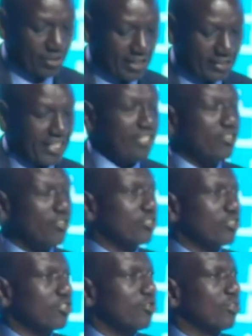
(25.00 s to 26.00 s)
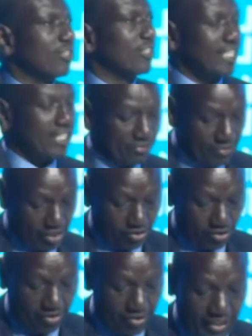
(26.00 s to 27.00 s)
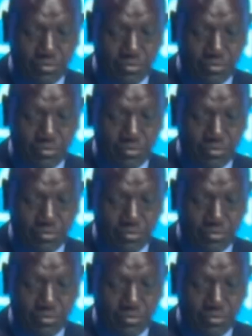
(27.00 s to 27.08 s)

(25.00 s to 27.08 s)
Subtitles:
to the technological innovation